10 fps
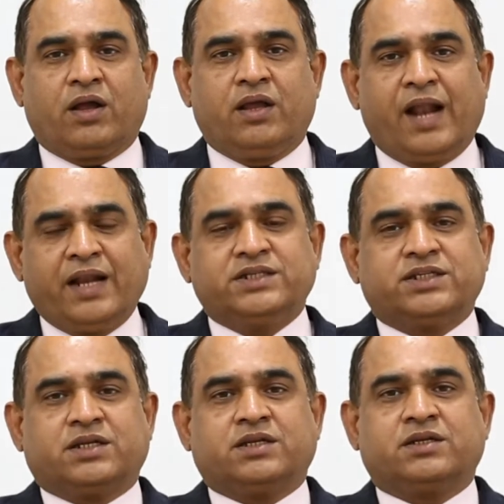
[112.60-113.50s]
In
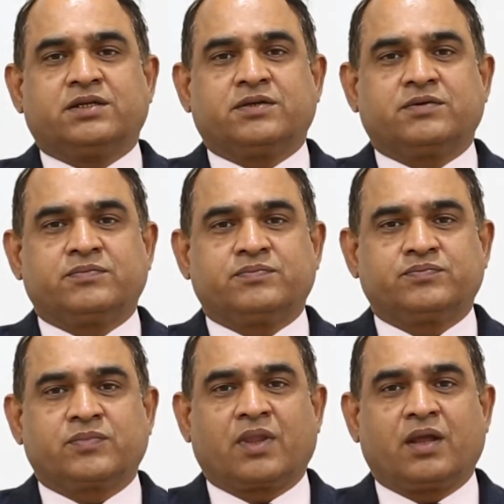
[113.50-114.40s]
addition,
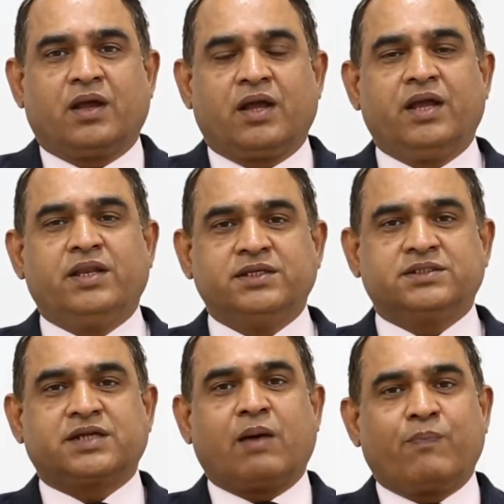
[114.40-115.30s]
it
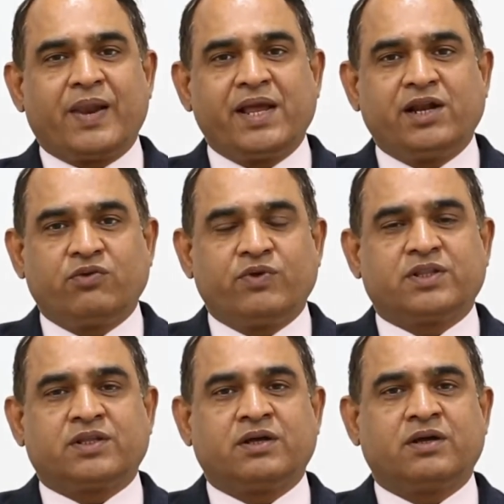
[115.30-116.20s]
is compliant
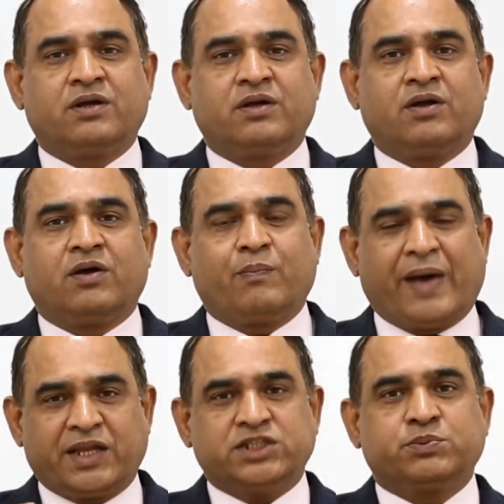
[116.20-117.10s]
with
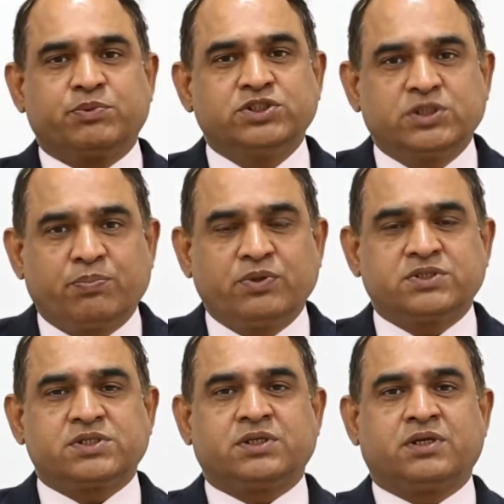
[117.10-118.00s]
Paris
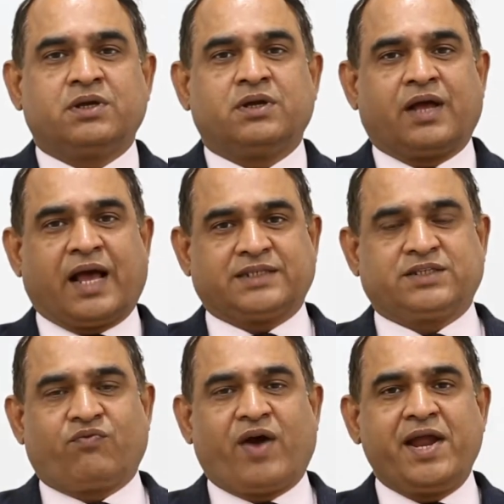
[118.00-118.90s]
Principles, has
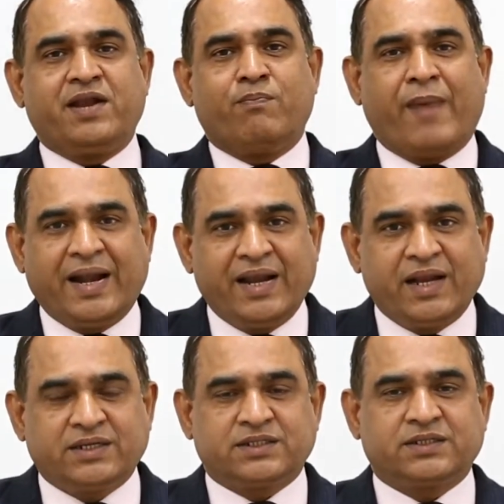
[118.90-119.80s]
a wide
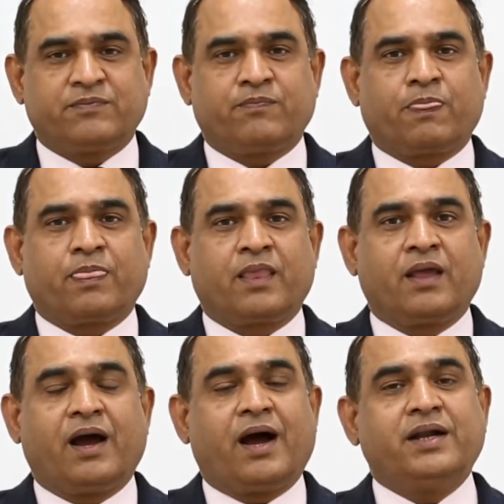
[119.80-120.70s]
mandate,
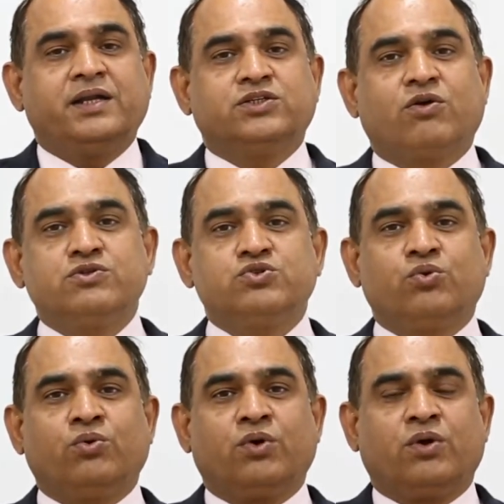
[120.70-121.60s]
and it is
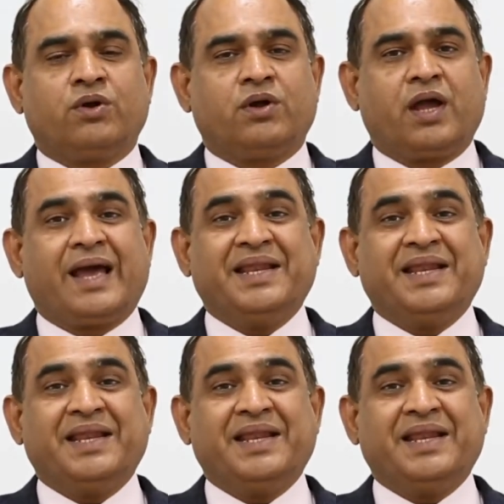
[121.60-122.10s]
also an